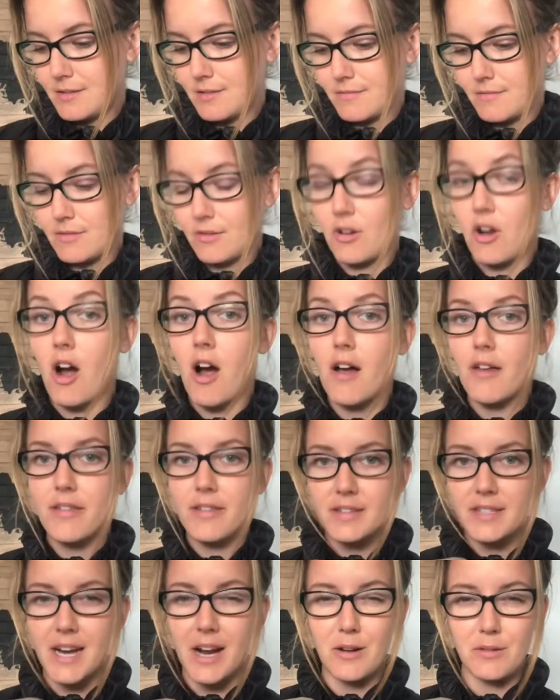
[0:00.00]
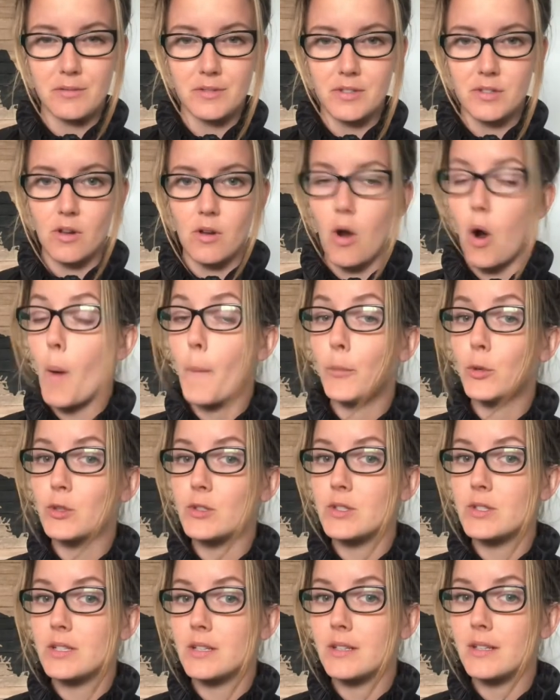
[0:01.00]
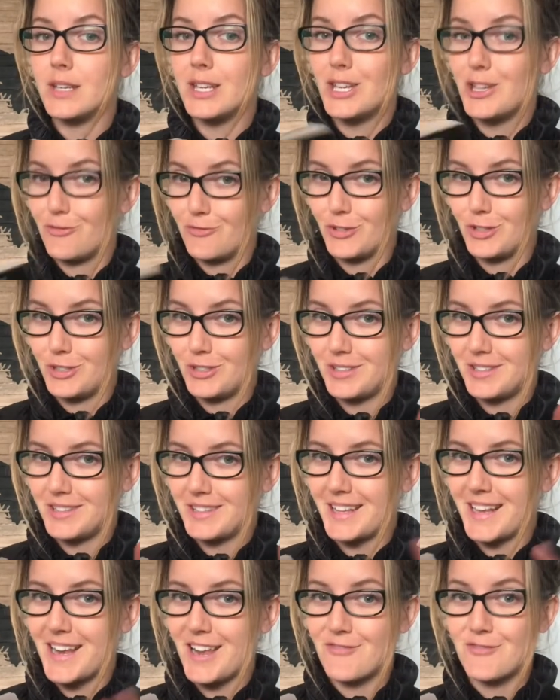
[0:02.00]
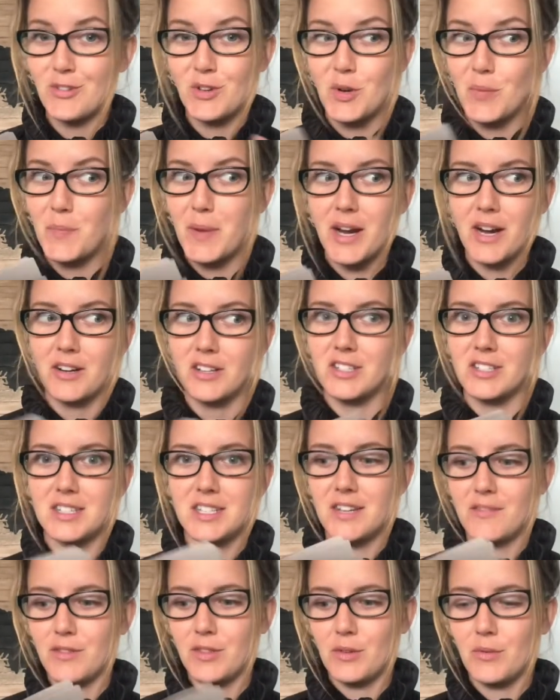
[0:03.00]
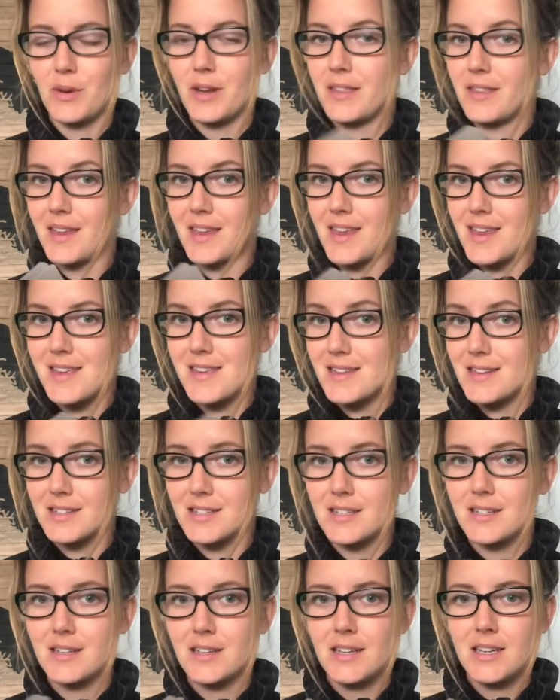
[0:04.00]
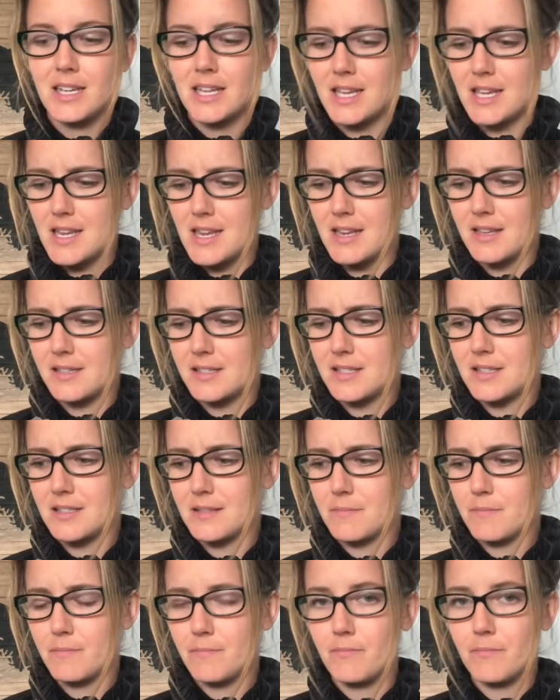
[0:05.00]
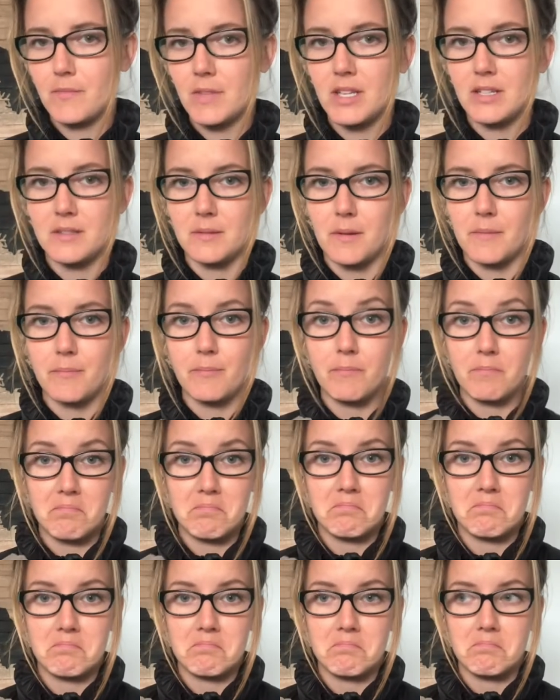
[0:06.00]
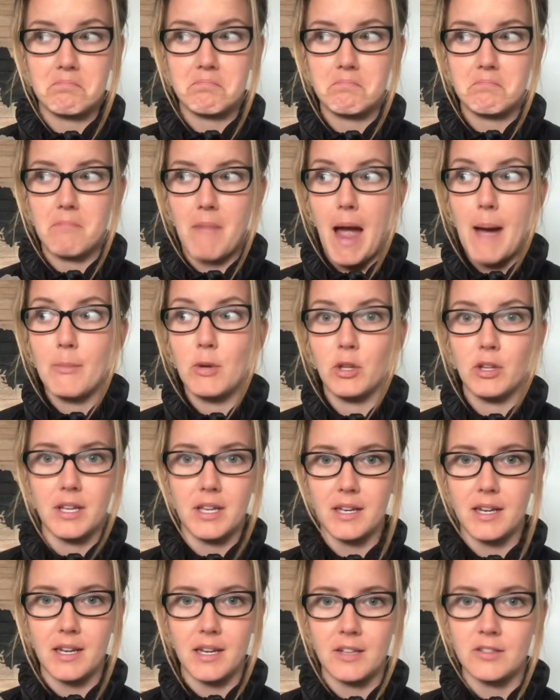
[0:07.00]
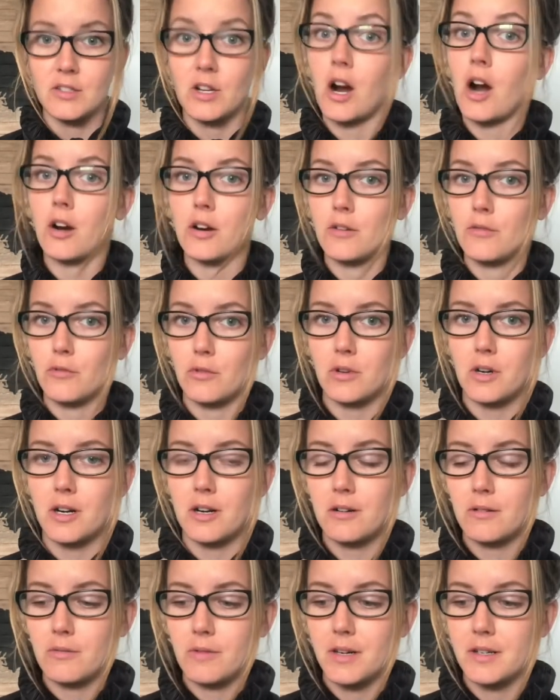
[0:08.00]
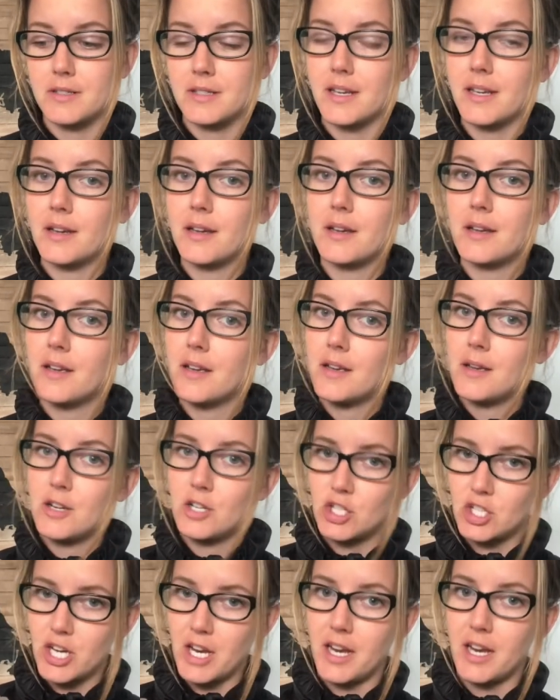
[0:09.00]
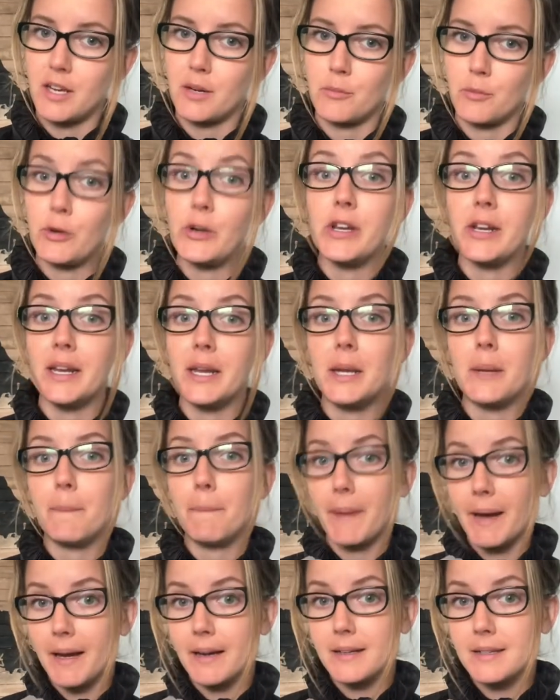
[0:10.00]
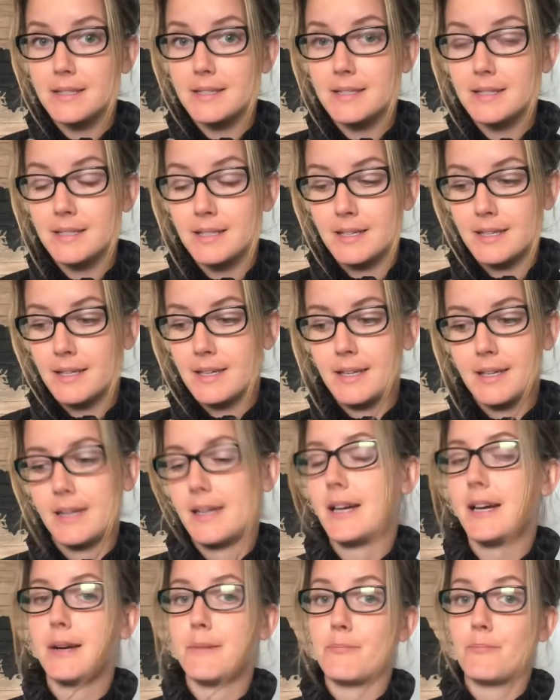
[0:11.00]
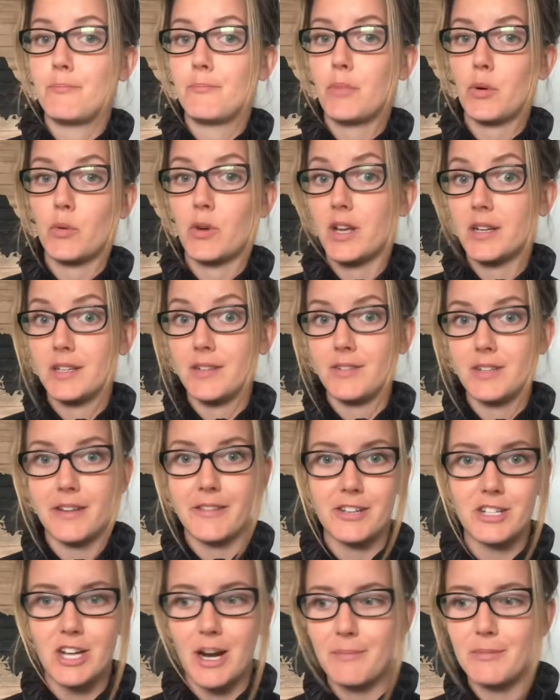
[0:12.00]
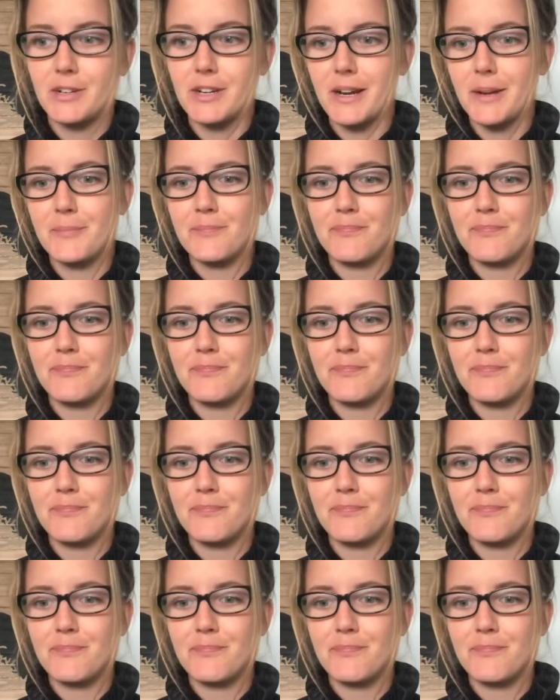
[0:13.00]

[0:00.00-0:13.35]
Goth sounds almost evil. Like if you compare just even the way they eat. He's a mammal eating, he's a carnivore, whereas like Shade and Marina eat bugs. But we're not even done the chapter yet.